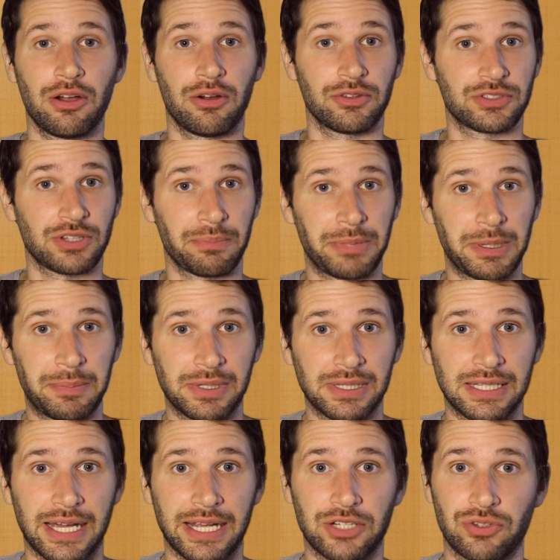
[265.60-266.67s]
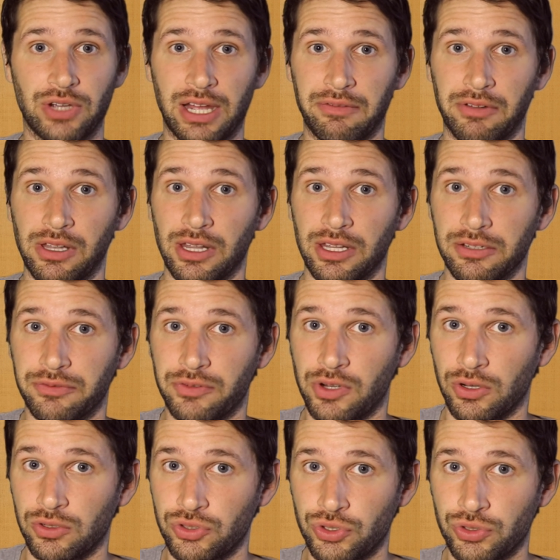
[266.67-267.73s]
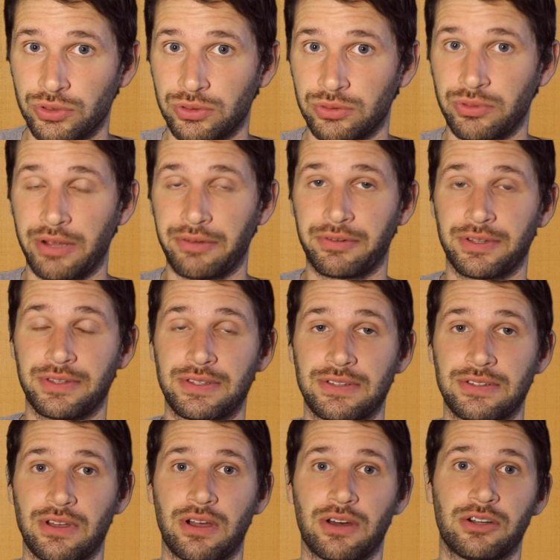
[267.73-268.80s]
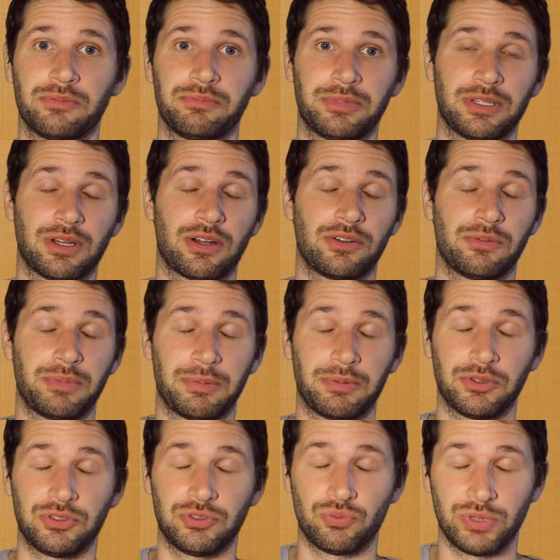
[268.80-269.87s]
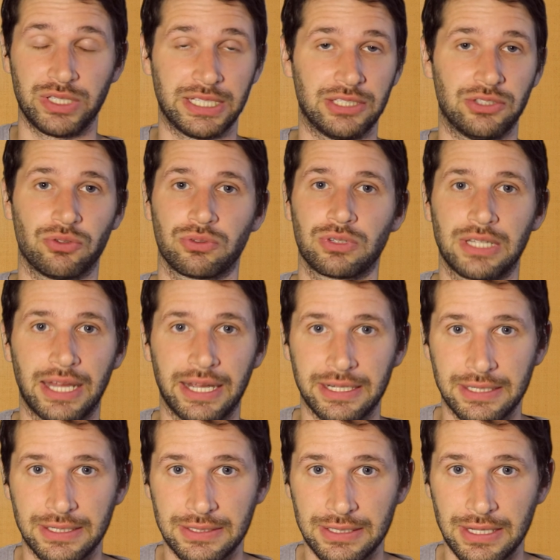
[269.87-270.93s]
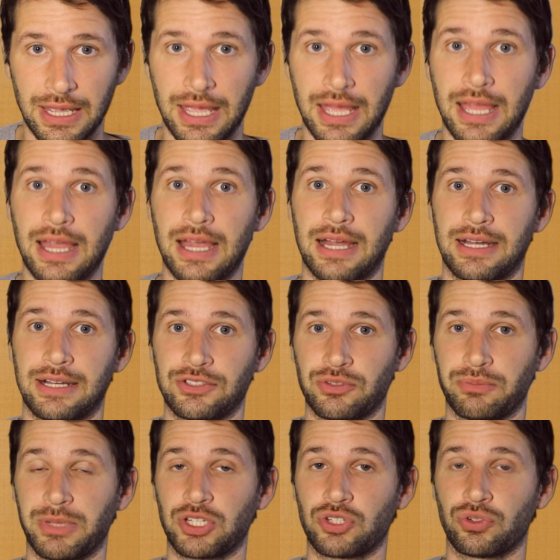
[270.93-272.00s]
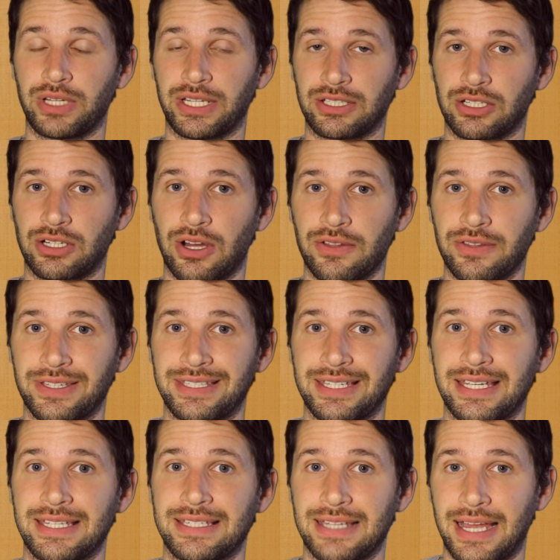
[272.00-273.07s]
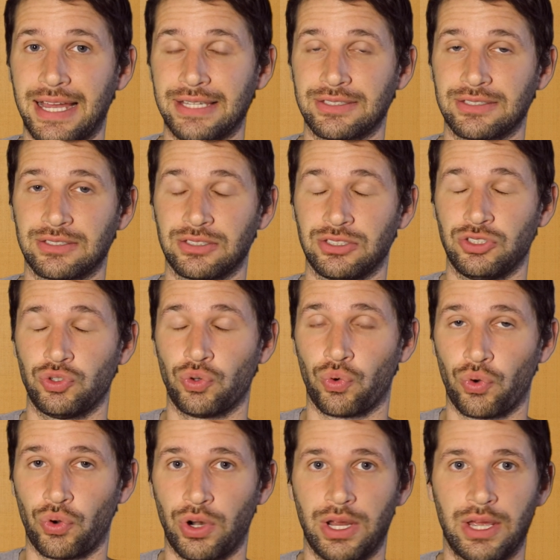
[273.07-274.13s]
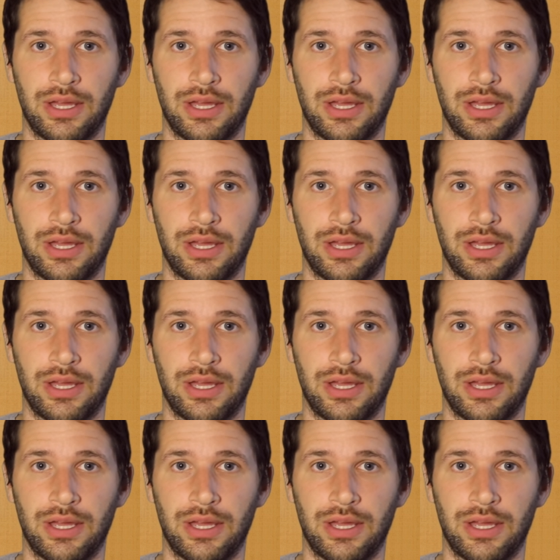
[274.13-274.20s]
Some people like to have a lot of cultural references. Other people really don't like this. So make sure that the content is at your